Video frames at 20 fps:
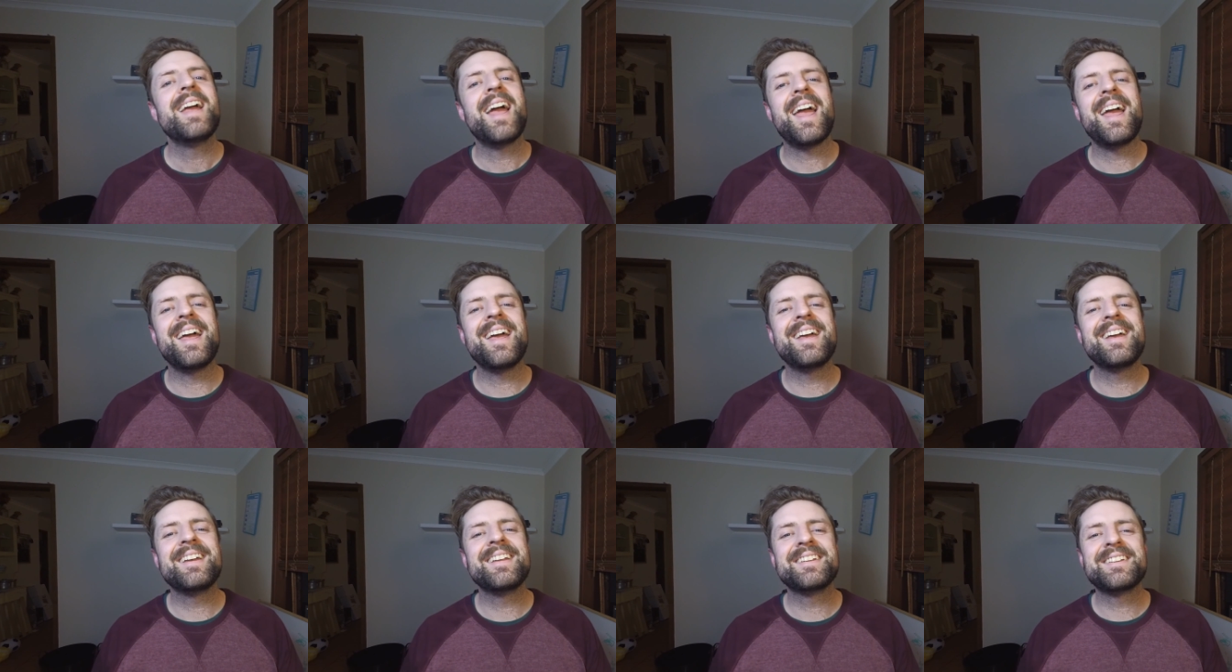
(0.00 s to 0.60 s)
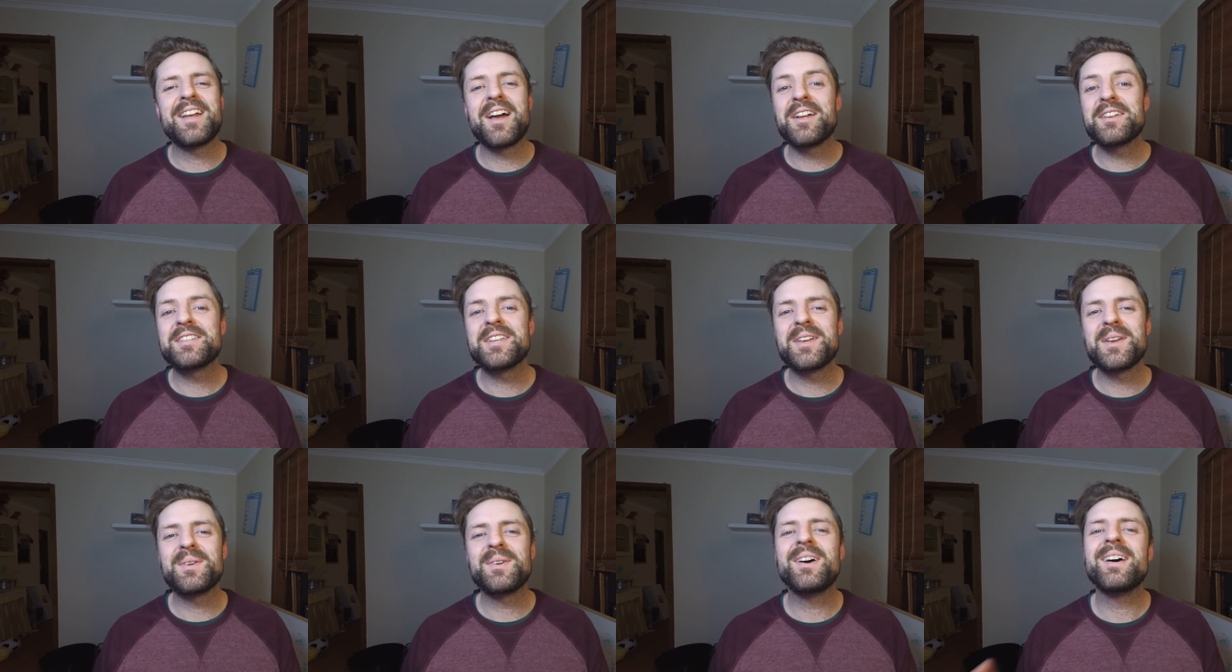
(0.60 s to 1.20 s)
And I'll
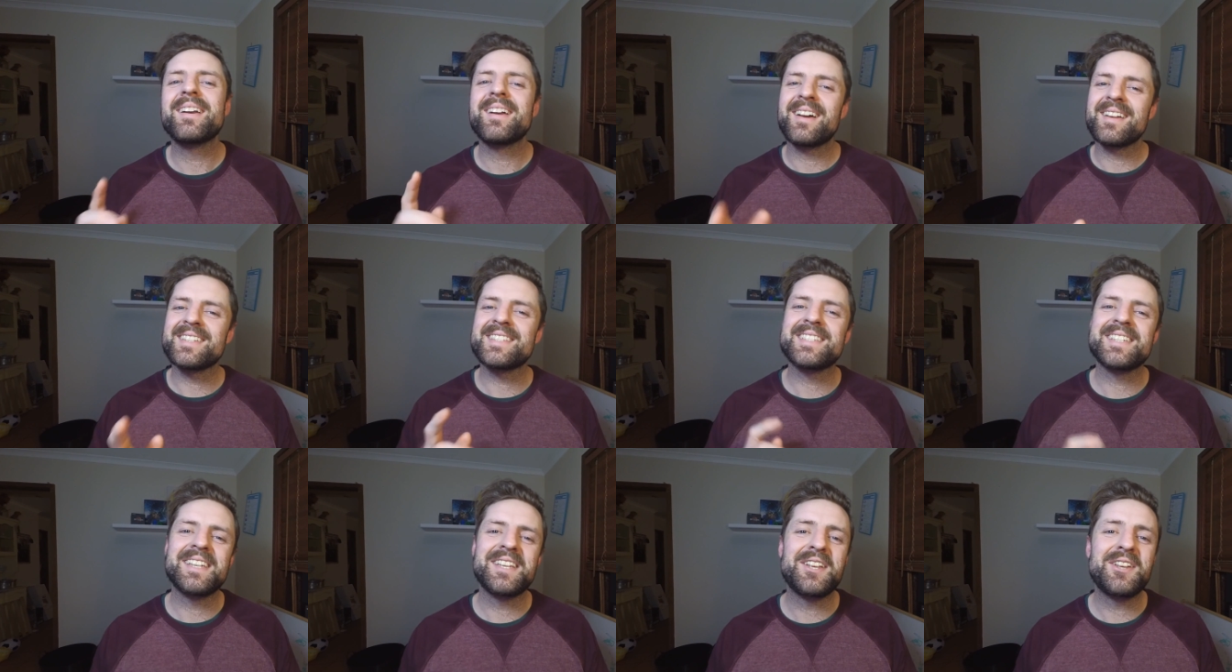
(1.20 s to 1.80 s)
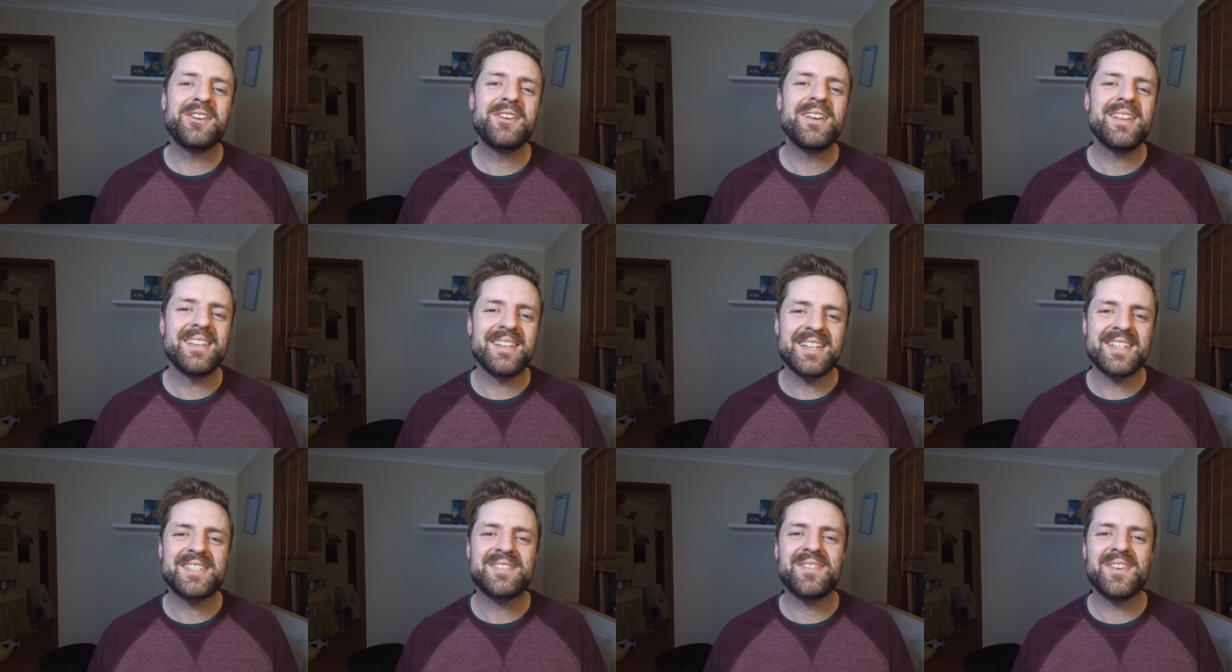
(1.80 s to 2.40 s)
tell you what, I'll see you in the
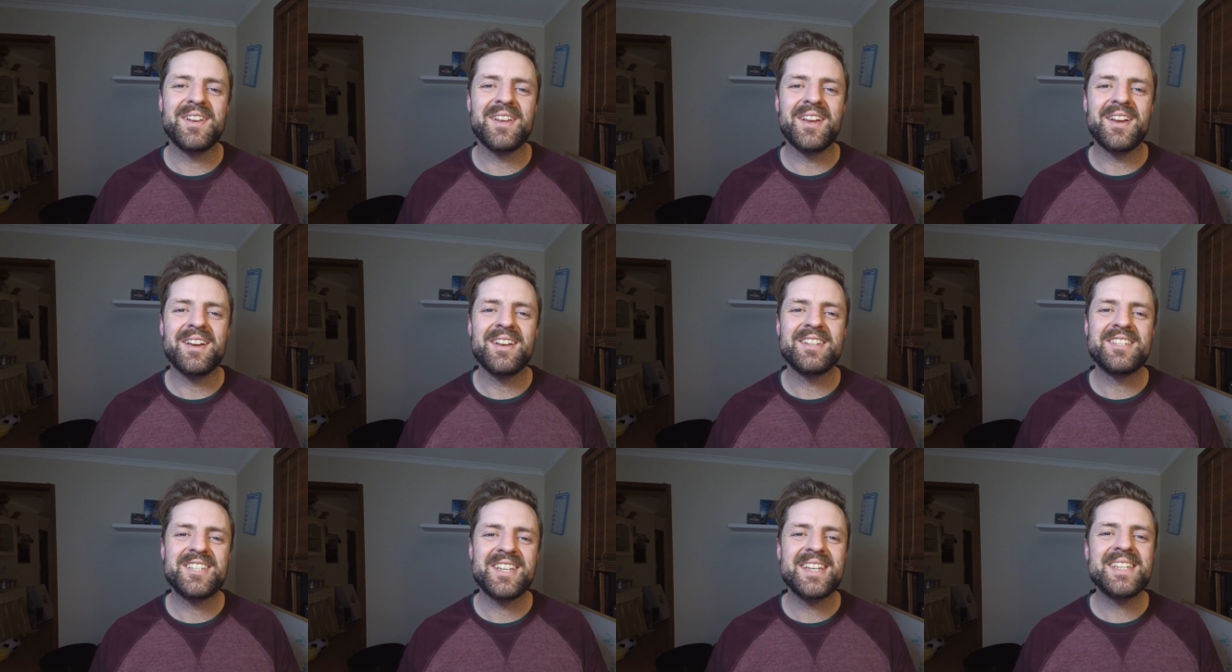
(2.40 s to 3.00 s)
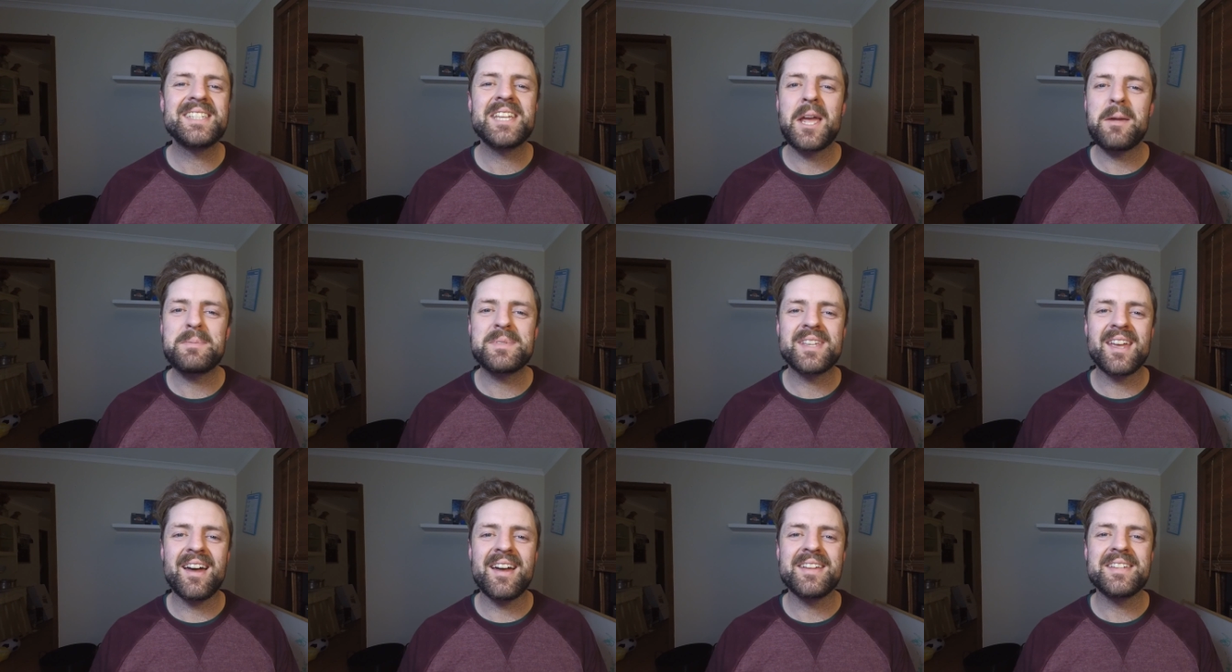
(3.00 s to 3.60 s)
next video. Cheers
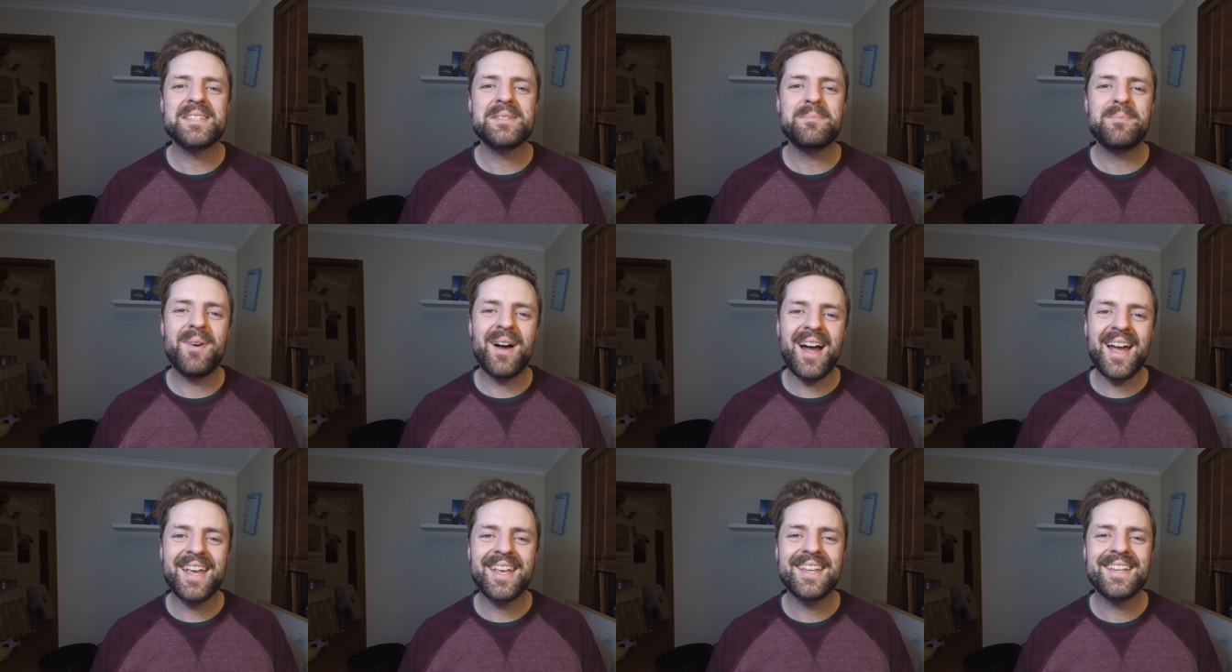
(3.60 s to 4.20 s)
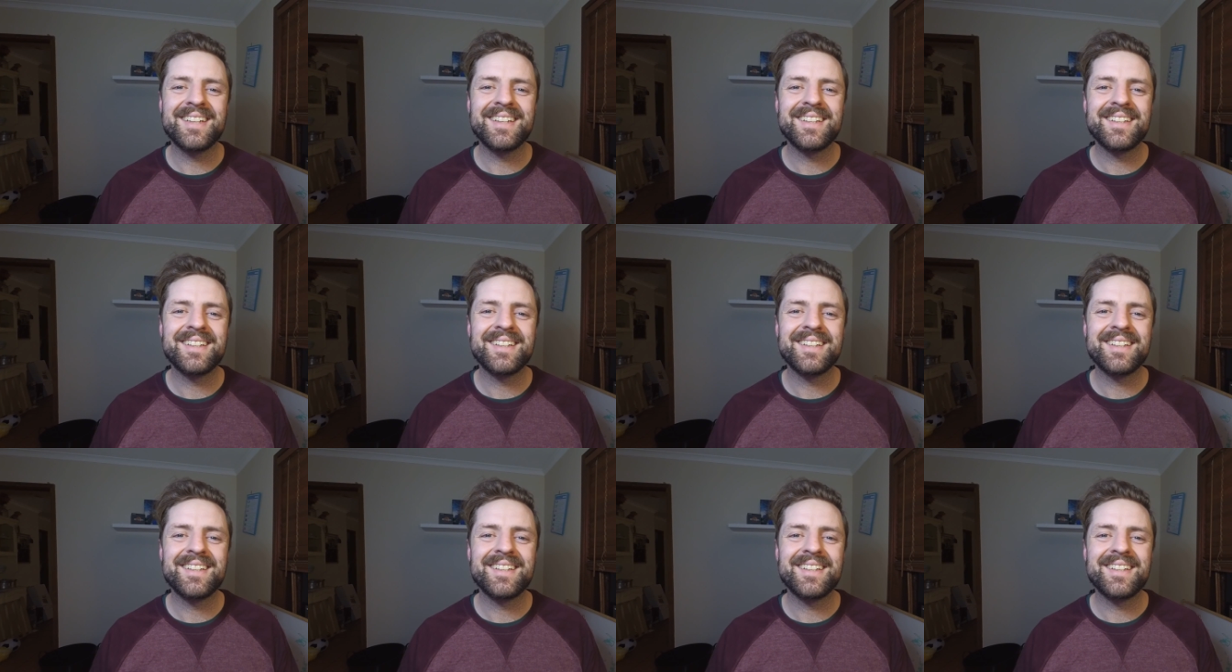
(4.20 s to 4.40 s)
heaps, guys. Bye.